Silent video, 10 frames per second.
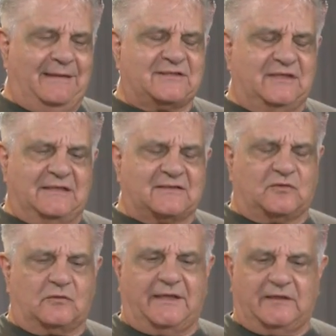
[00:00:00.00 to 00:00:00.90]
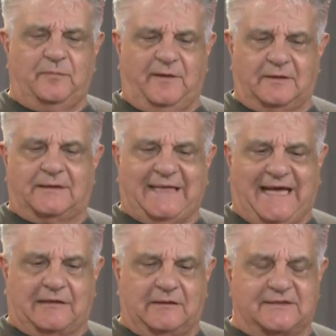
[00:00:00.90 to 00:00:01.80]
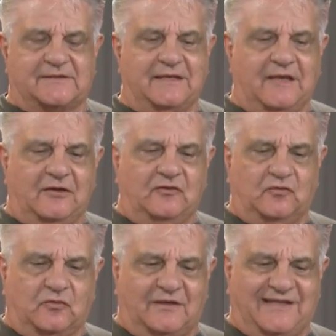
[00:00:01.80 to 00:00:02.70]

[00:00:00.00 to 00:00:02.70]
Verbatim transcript: it's, it's sort of like you're being a catalyst to